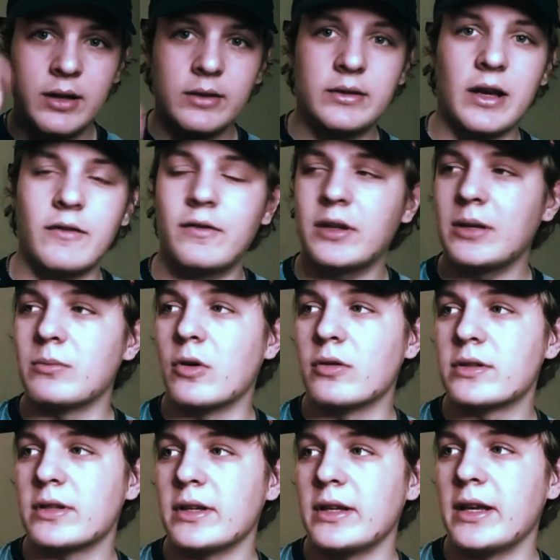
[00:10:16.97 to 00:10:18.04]
Definitely
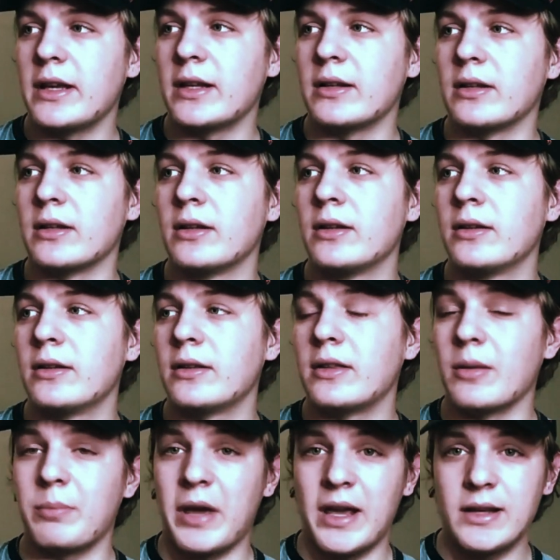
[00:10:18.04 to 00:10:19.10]
mostly in
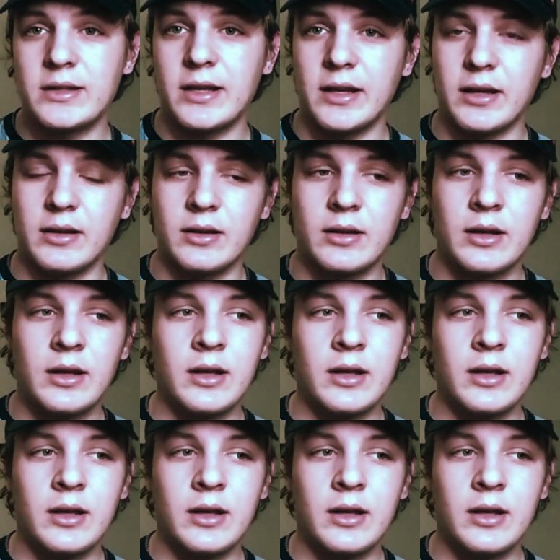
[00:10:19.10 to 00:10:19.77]
the pacing.